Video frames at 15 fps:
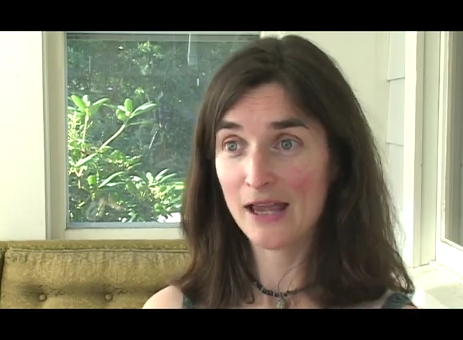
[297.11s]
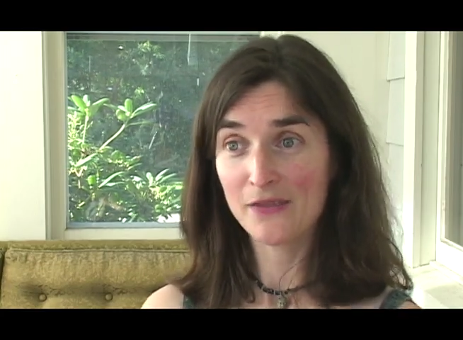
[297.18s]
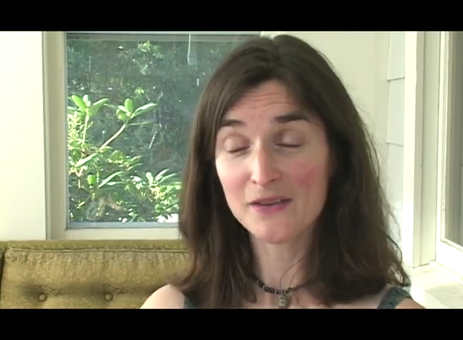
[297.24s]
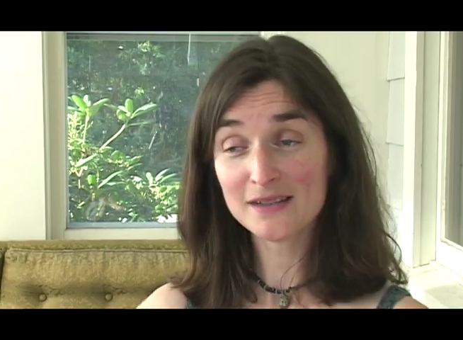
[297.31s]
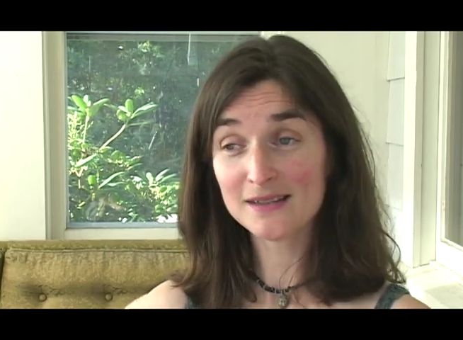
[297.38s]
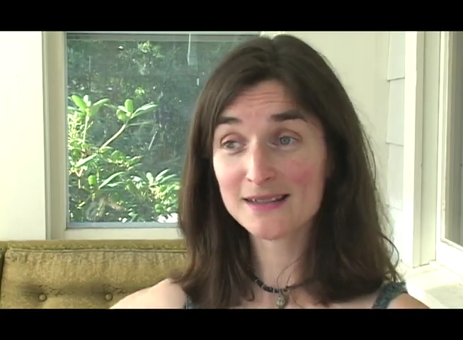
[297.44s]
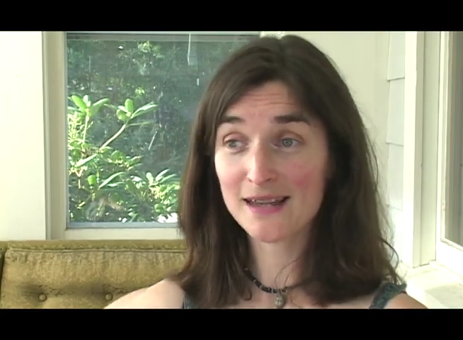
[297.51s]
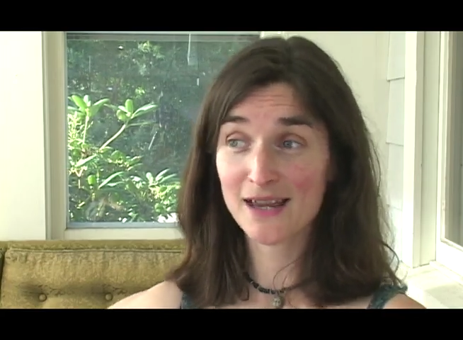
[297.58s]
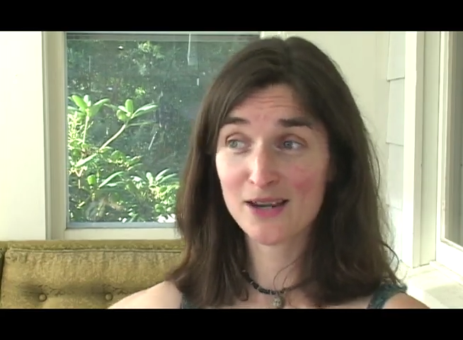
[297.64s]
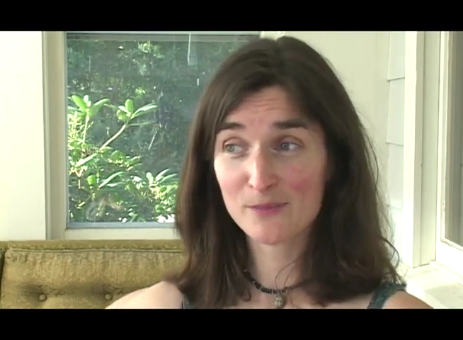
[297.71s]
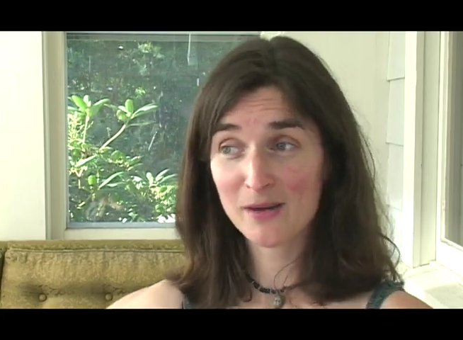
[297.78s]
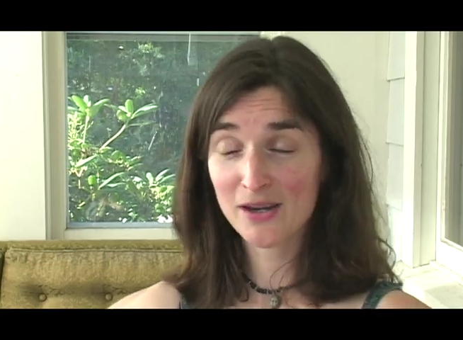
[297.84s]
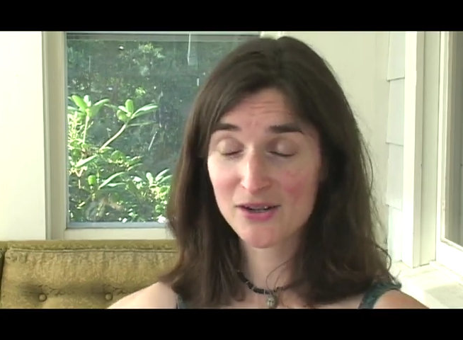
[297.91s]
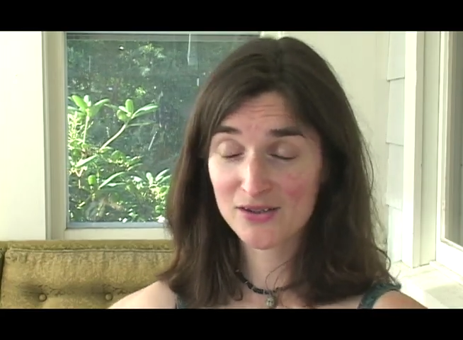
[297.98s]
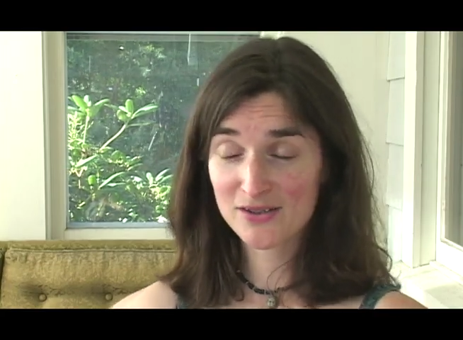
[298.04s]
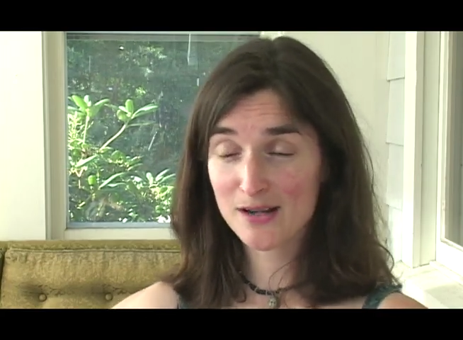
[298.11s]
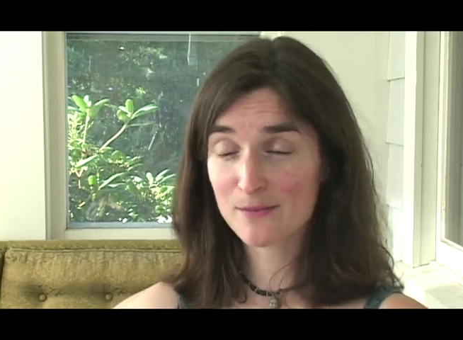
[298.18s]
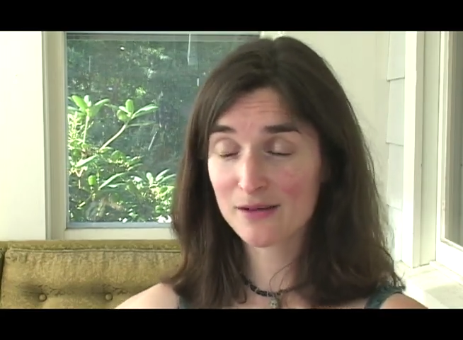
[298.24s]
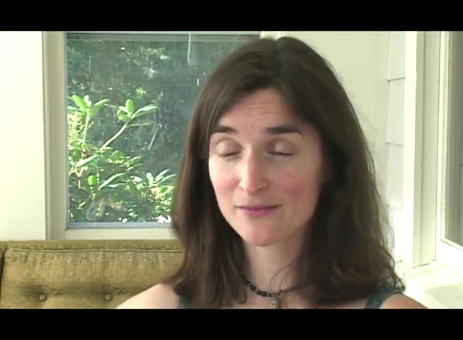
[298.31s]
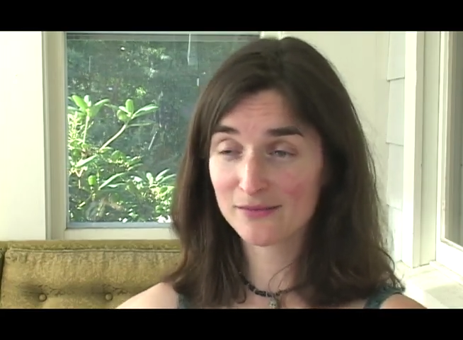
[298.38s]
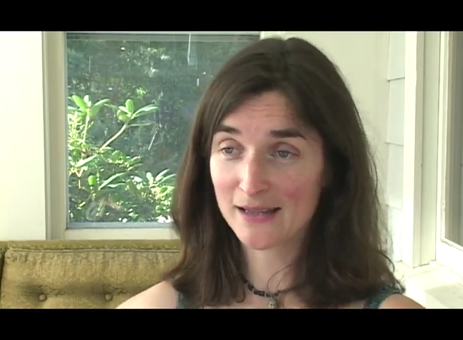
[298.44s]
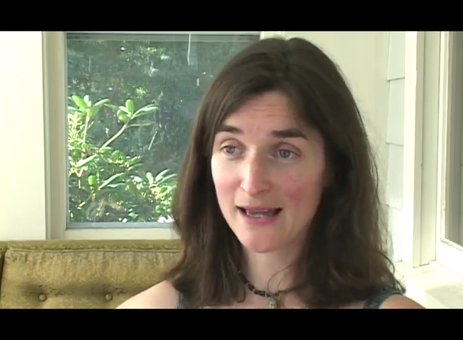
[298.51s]
This is how you make your
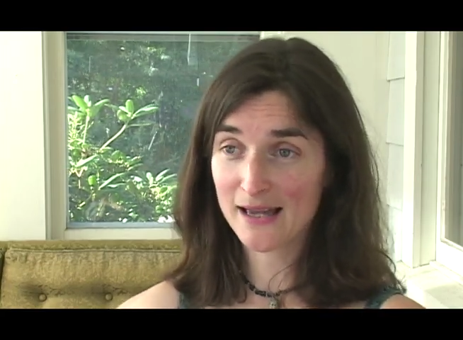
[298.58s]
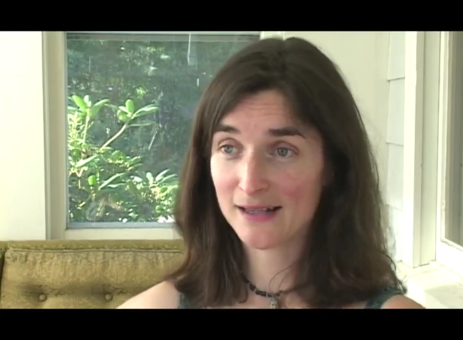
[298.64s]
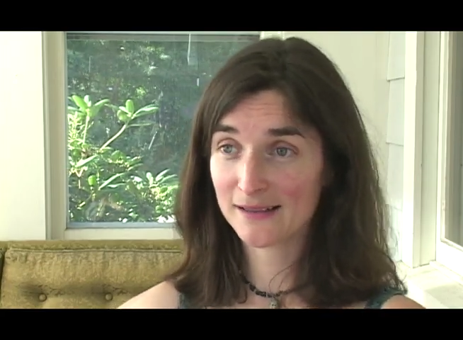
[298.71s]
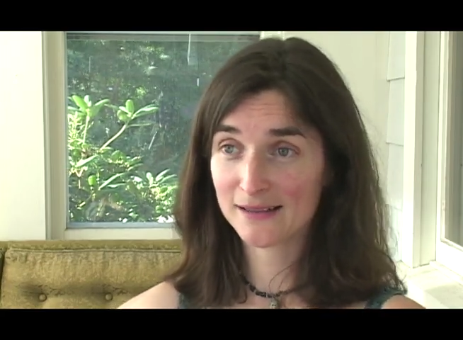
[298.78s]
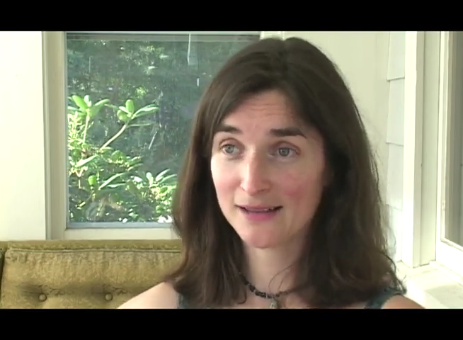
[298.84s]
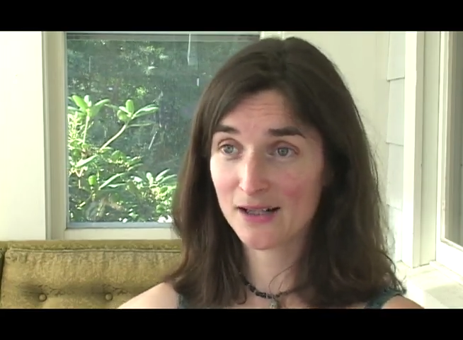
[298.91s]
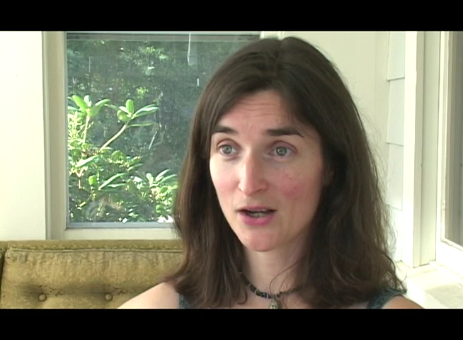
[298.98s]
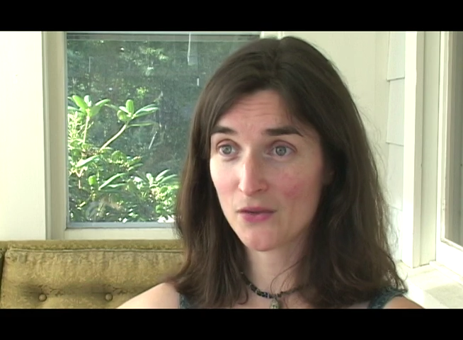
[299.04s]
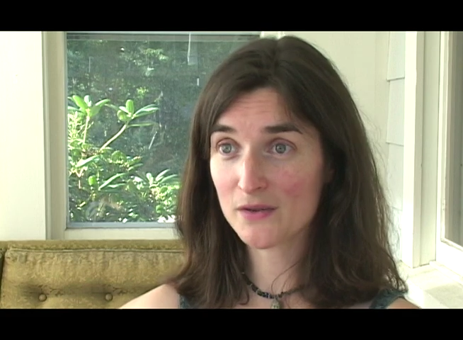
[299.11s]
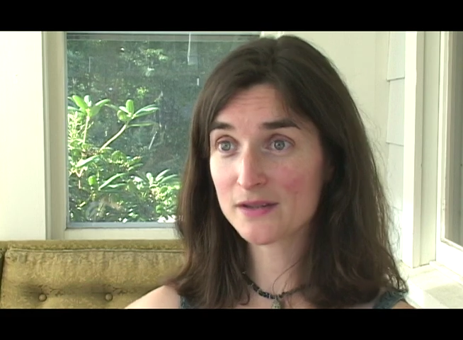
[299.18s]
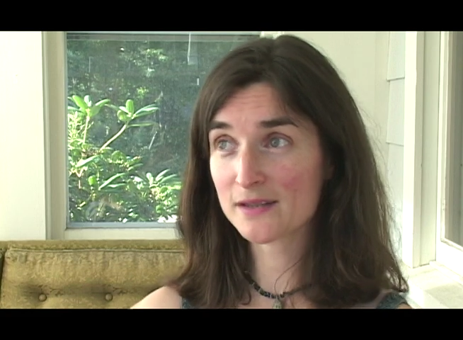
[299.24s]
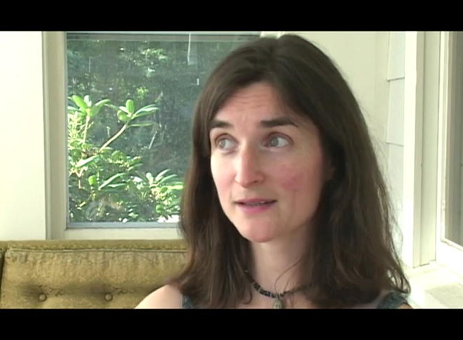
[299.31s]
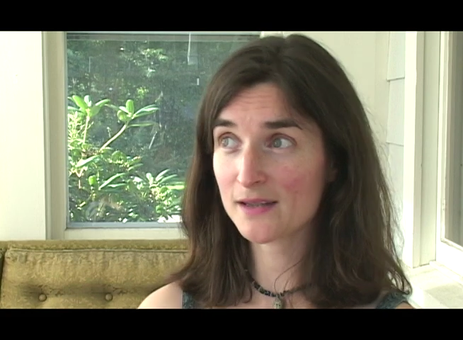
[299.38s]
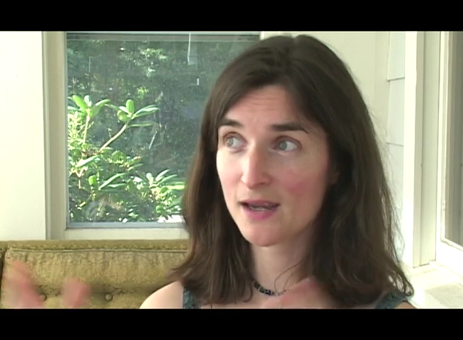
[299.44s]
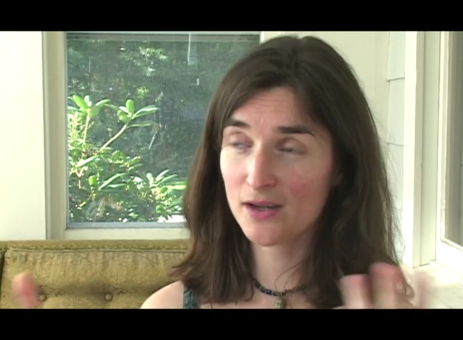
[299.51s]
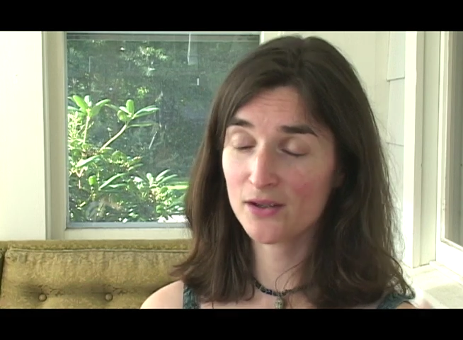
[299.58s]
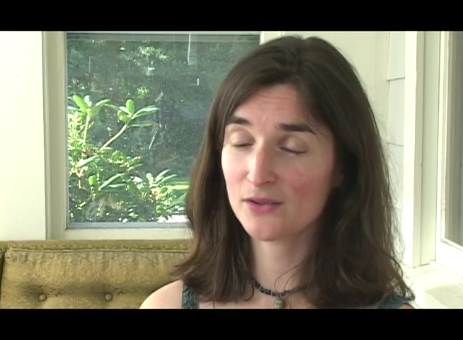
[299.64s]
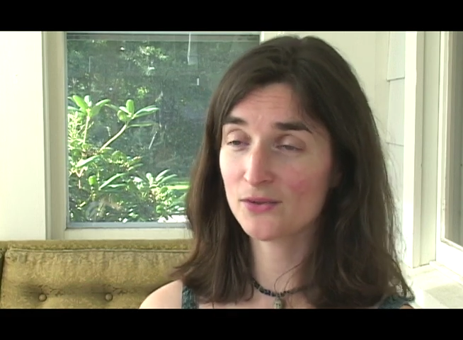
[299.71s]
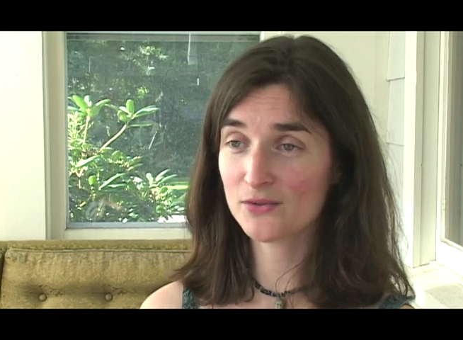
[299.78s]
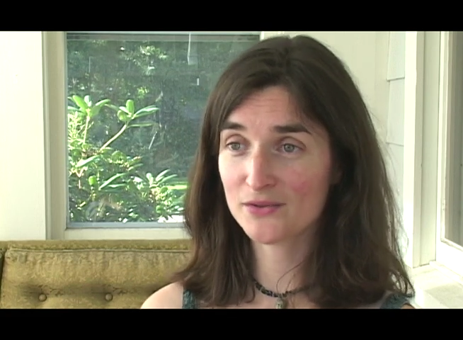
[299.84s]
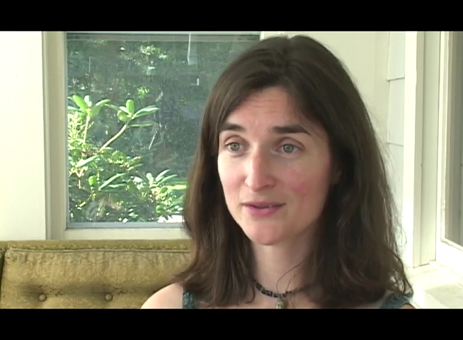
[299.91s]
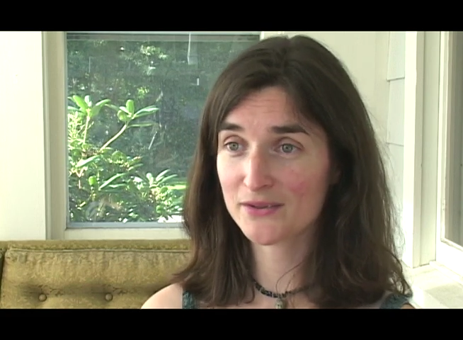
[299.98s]
stomach flat, you know, this is how you
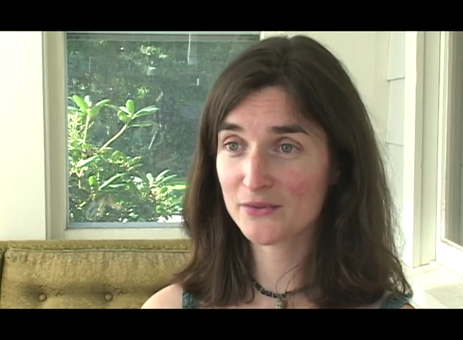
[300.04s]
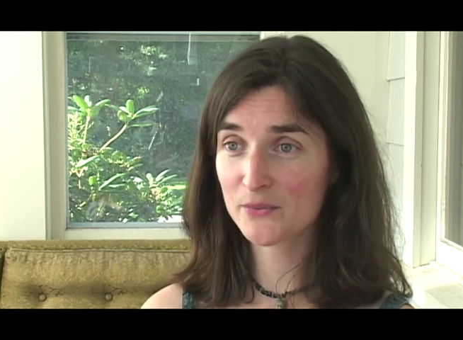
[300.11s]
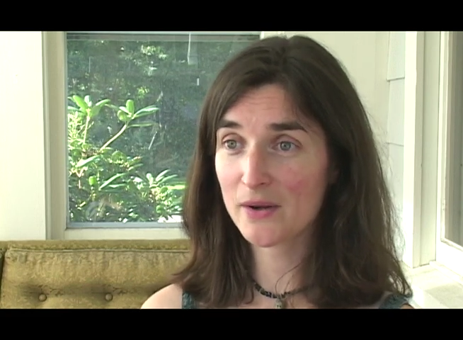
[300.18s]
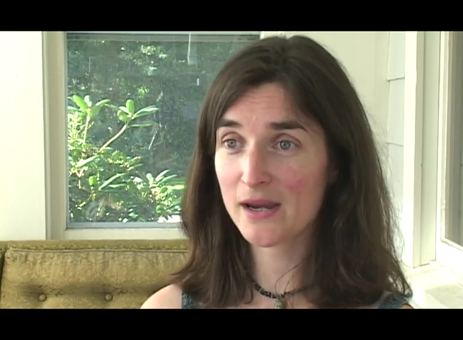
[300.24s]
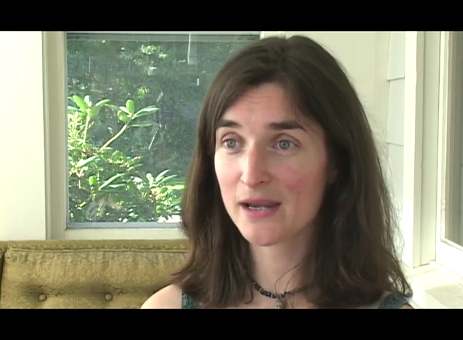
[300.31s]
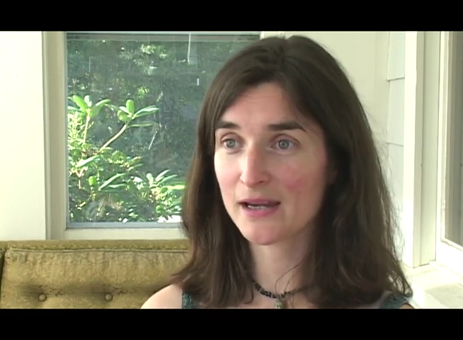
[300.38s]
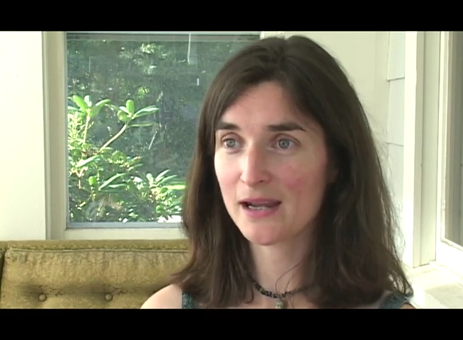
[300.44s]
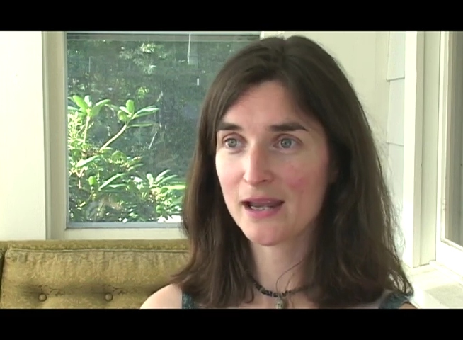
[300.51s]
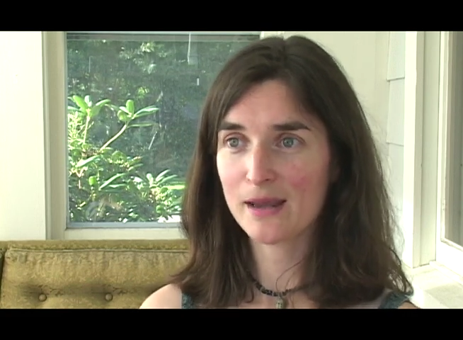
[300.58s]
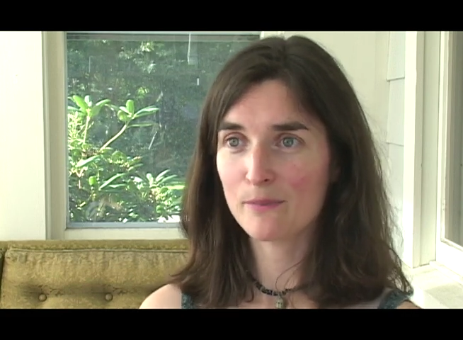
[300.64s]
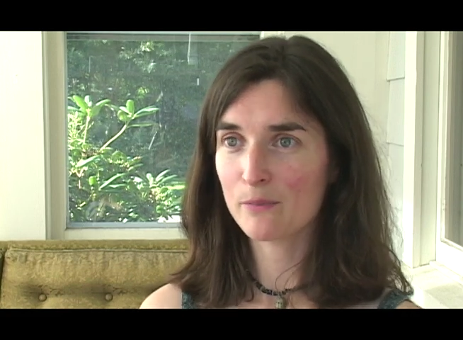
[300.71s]
lose this weight,